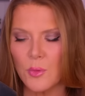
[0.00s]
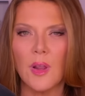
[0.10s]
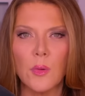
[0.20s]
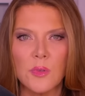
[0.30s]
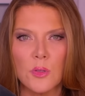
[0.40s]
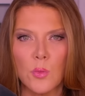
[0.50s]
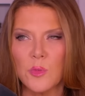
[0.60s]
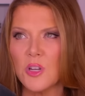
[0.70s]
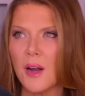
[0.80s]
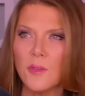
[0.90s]
So, in other words, this
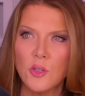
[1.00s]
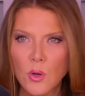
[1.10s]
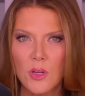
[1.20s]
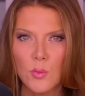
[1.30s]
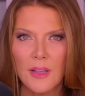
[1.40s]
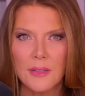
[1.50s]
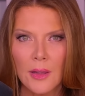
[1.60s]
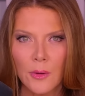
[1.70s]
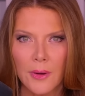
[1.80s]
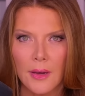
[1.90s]
woman's not even doing as well as
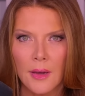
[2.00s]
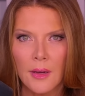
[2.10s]
Hillary,